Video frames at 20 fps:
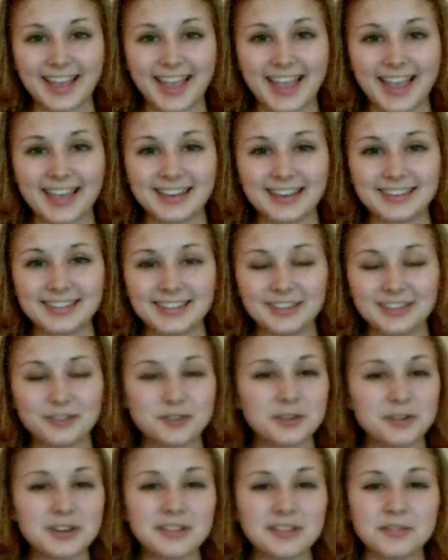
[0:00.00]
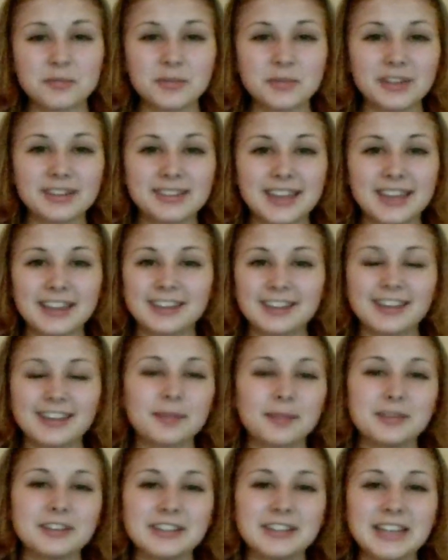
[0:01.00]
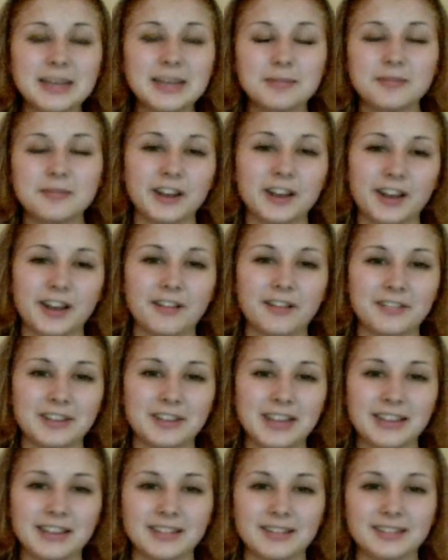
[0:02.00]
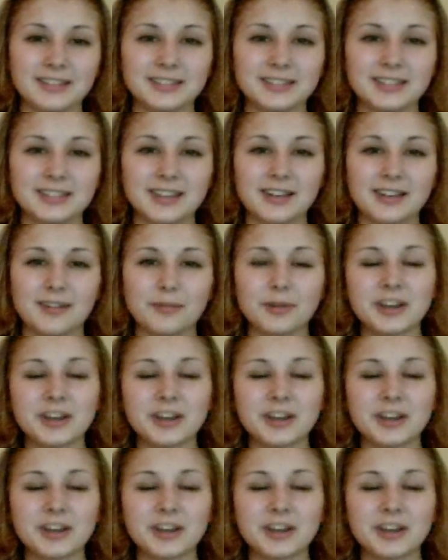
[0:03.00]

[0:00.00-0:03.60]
And you shouldn't even really say ich hab dich lieb very often either. So